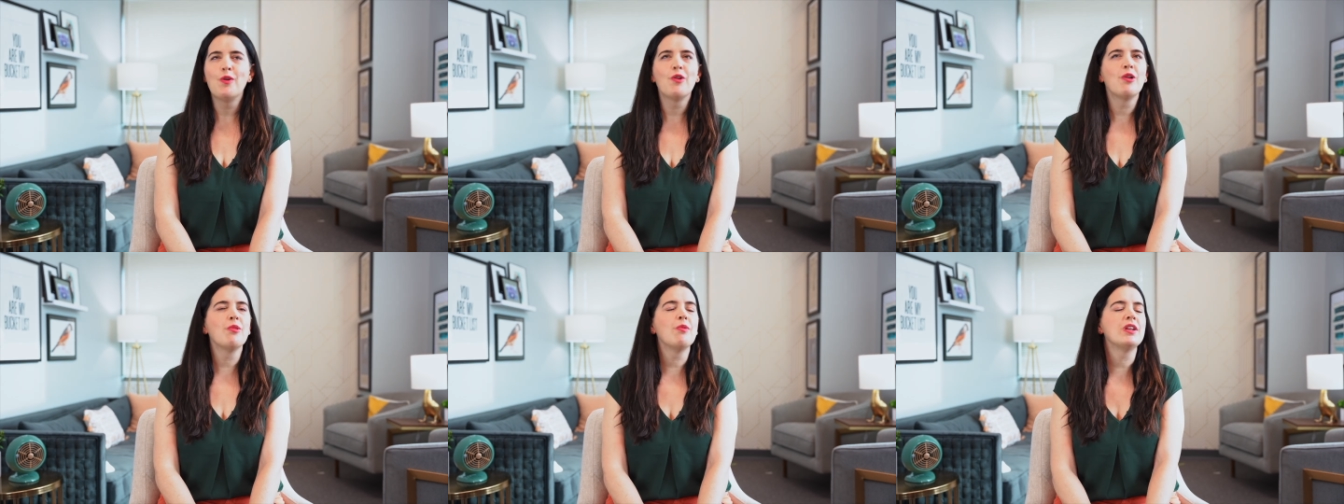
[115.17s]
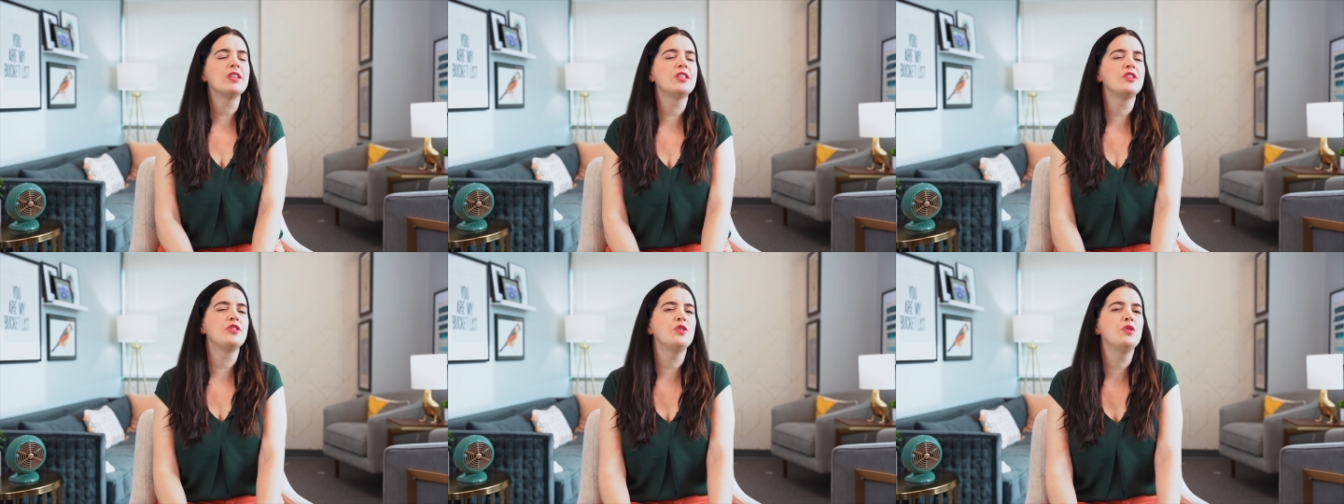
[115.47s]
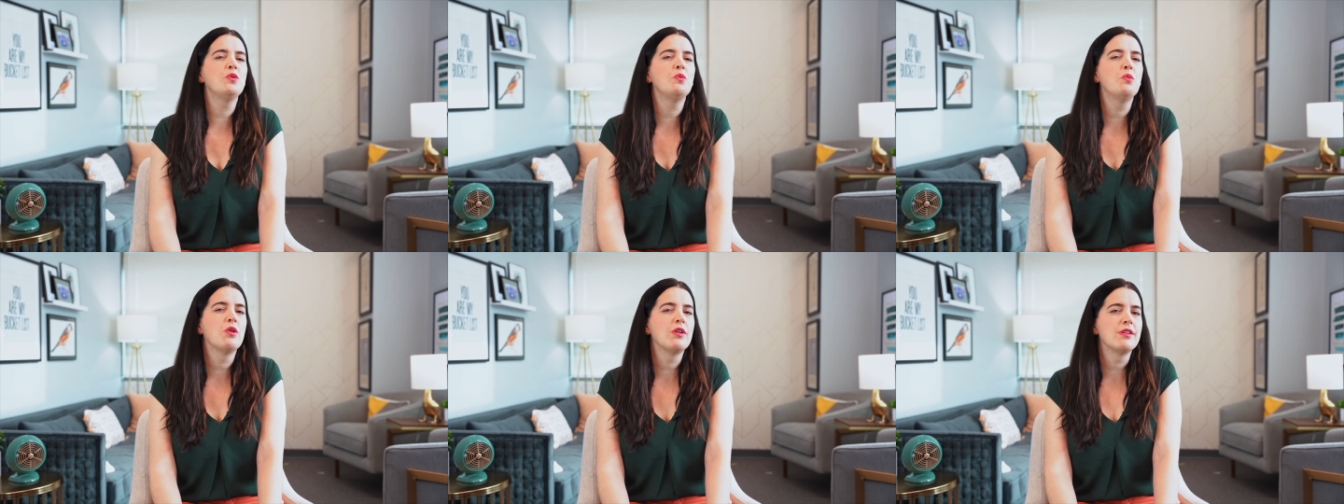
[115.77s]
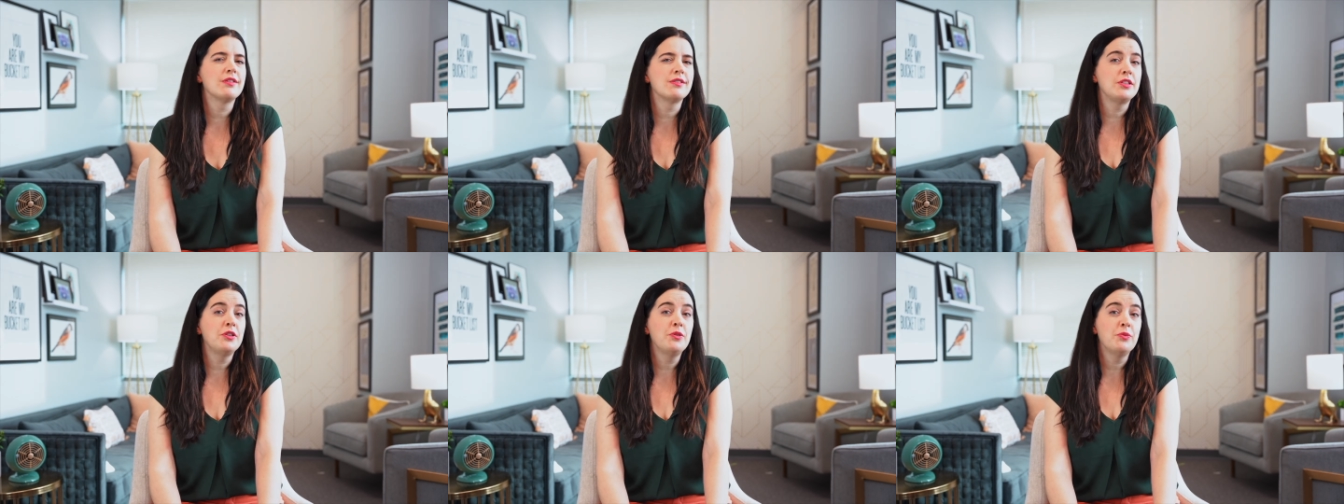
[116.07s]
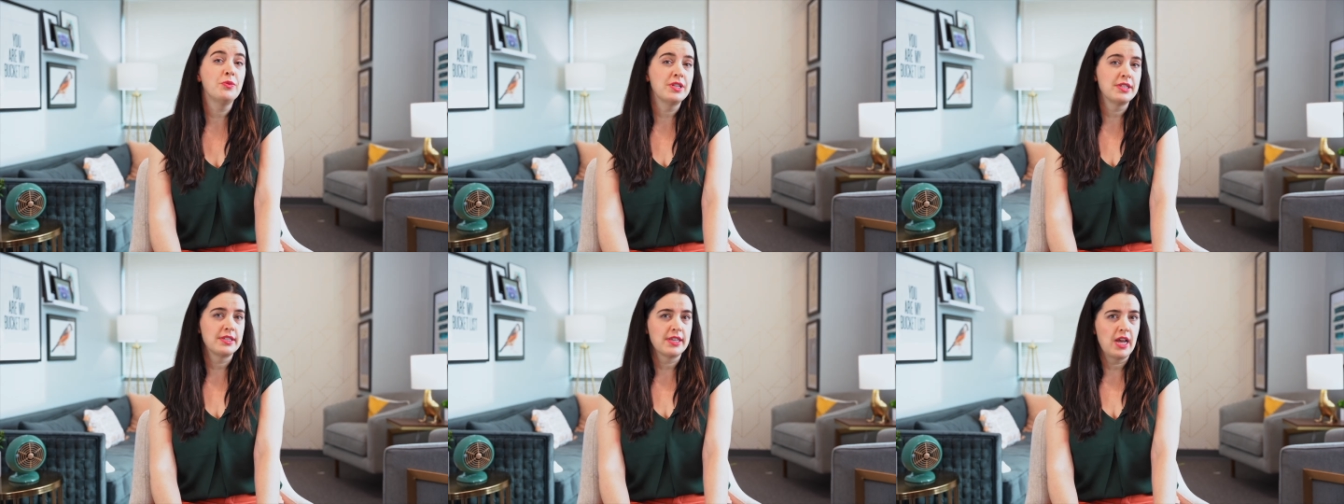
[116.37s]
or what two words you
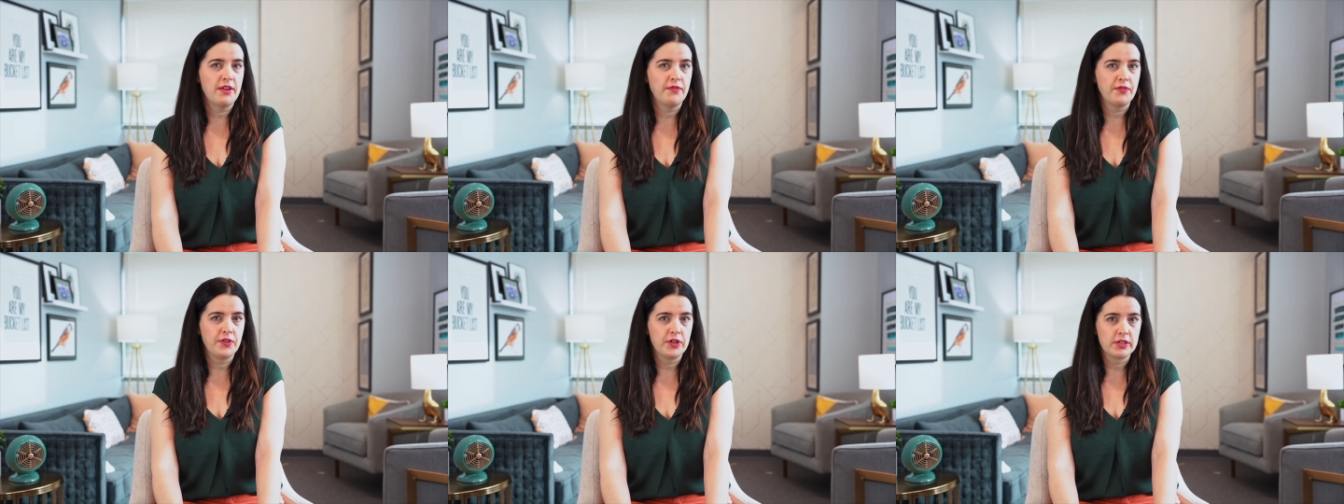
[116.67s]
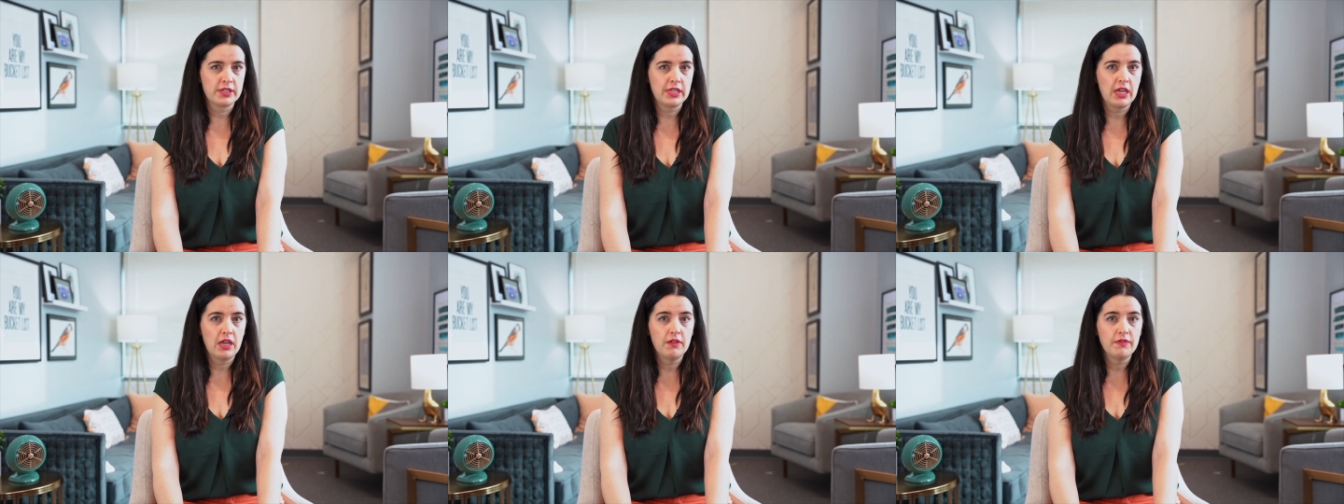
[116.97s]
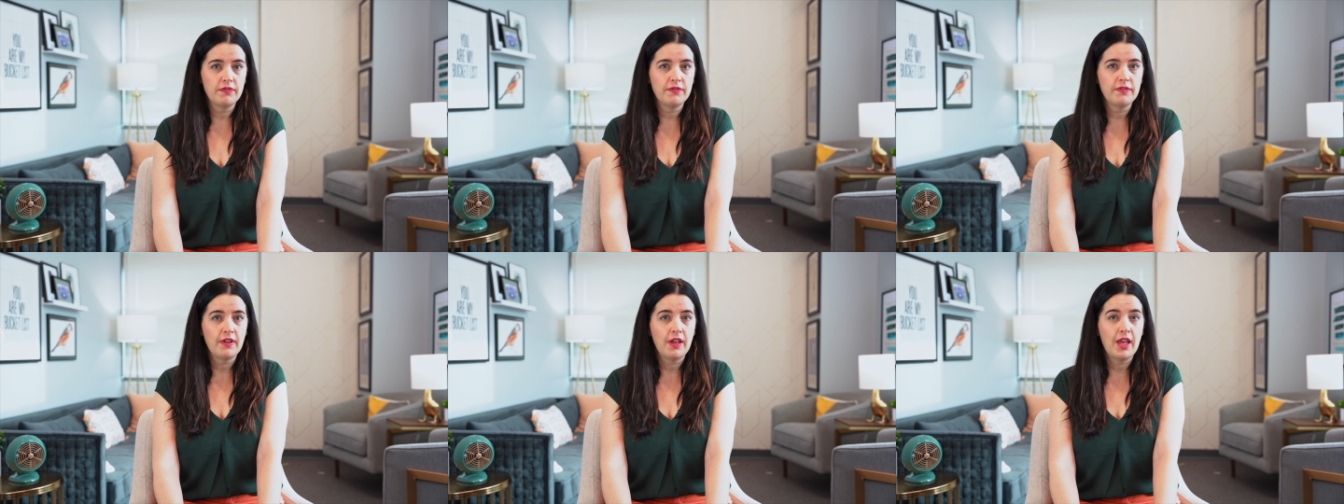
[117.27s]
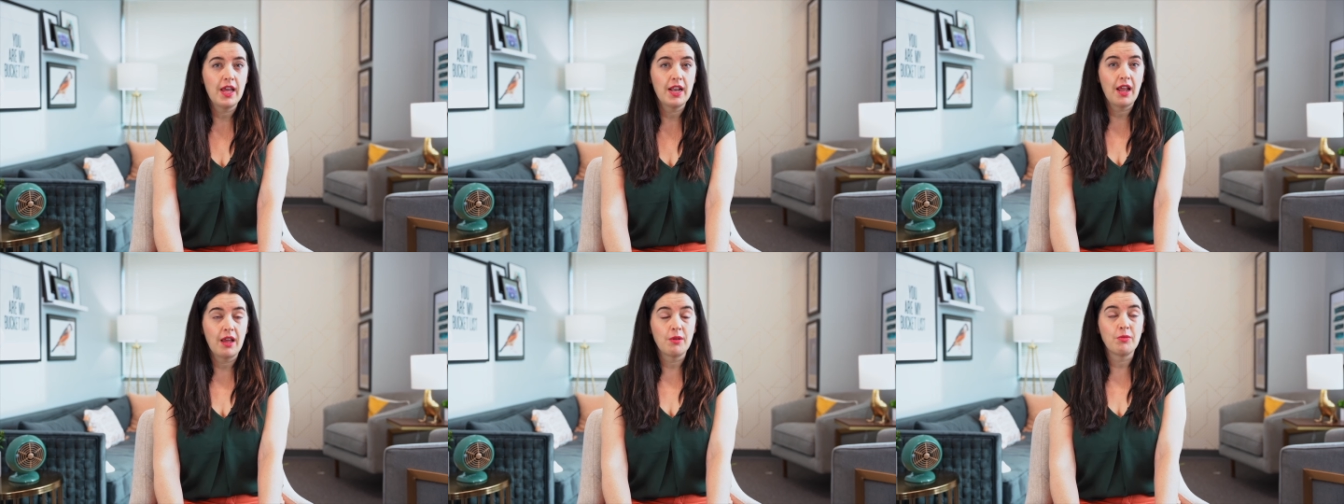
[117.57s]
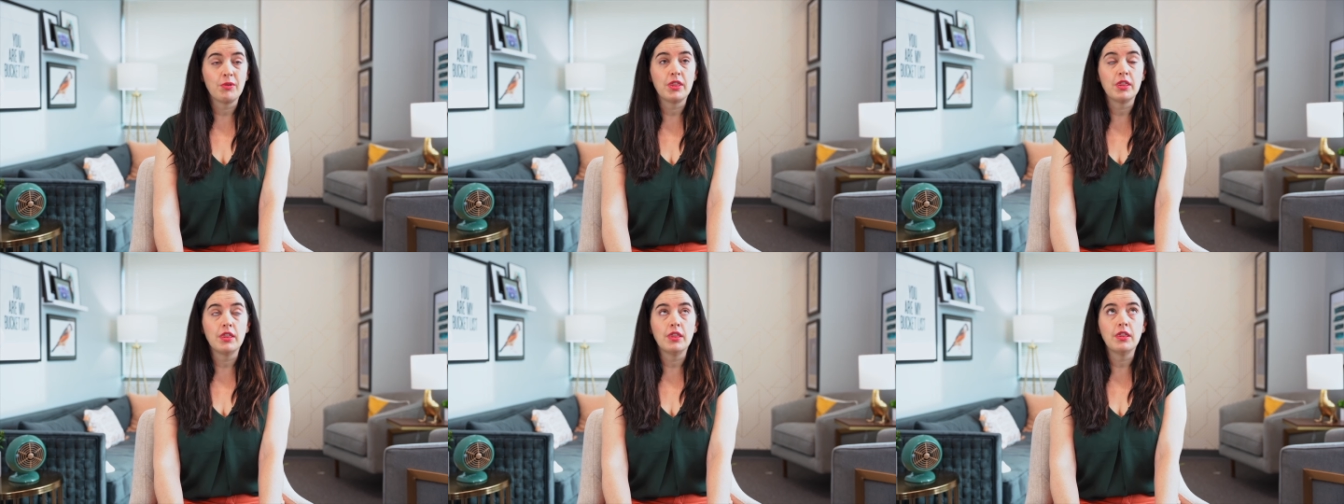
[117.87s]
would assign for yourself. And I
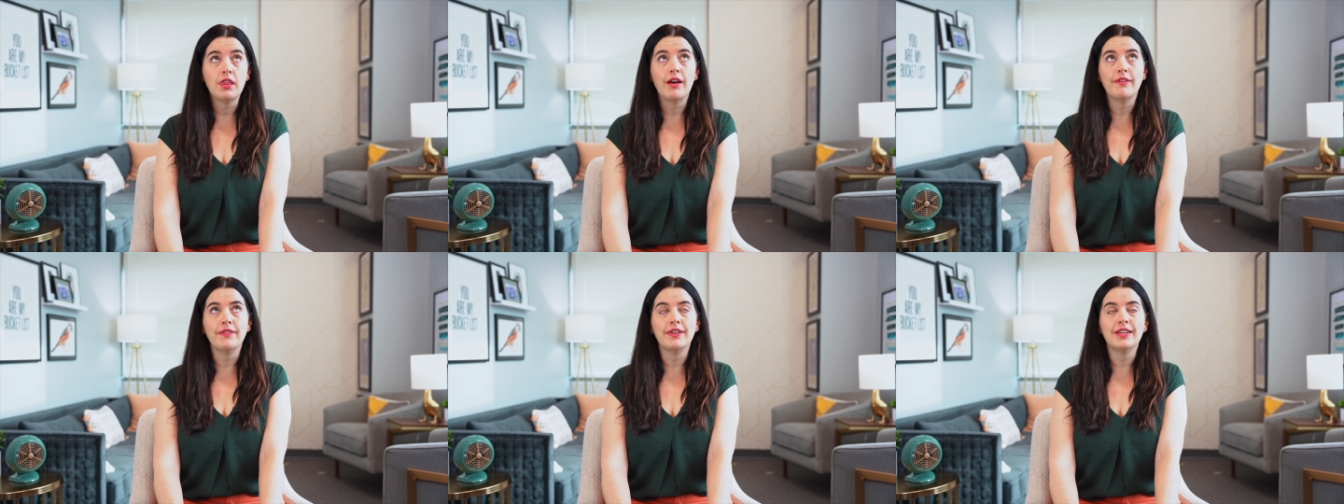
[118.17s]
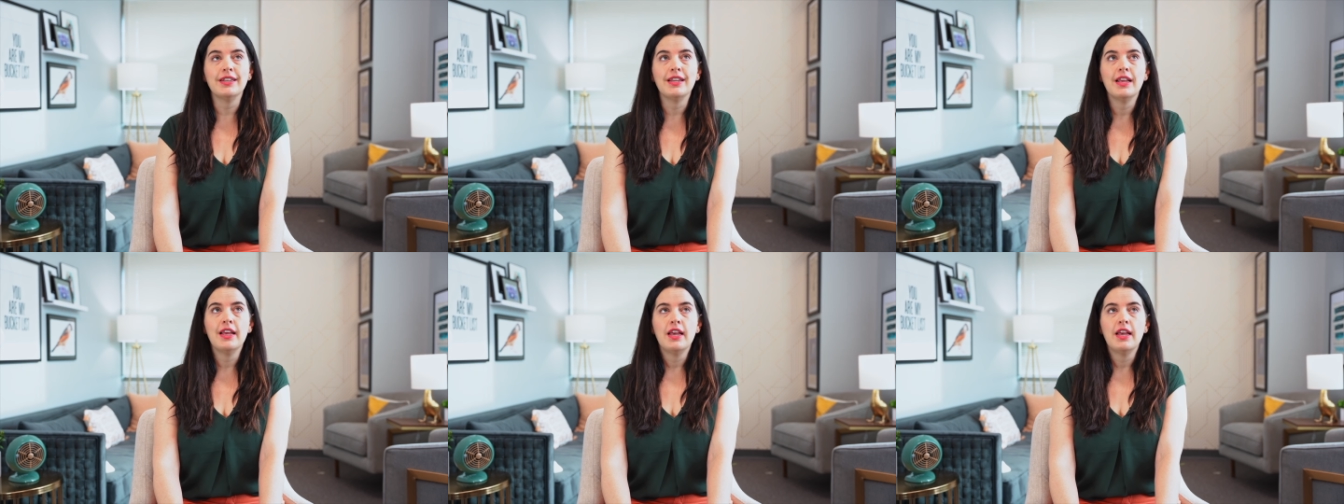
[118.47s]
would love it